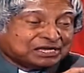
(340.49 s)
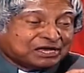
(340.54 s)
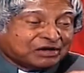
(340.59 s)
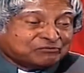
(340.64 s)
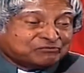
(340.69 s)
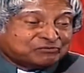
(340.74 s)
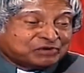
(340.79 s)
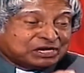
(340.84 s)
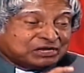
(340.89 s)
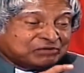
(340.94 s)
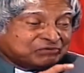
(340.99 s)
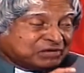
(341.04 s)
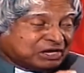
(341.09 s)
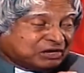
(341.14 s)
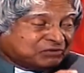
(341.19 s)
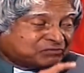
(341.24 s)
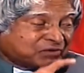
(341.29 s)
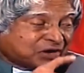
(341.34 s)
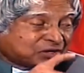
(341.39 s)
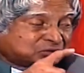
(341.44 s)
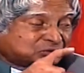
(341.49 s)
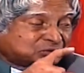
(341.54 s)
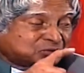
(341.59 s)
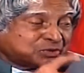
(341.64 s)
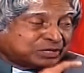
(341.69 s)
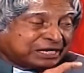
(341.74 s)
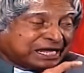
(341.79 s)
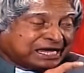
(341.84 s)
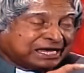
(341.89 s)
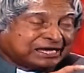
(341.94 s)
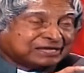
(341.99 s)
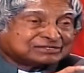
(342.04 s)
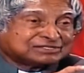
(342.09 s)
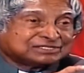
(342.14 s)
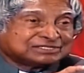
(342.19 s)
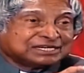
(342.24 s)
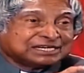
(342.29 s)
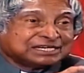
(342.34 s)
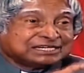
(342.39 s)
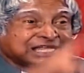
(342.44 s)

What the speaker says: every week for 2 days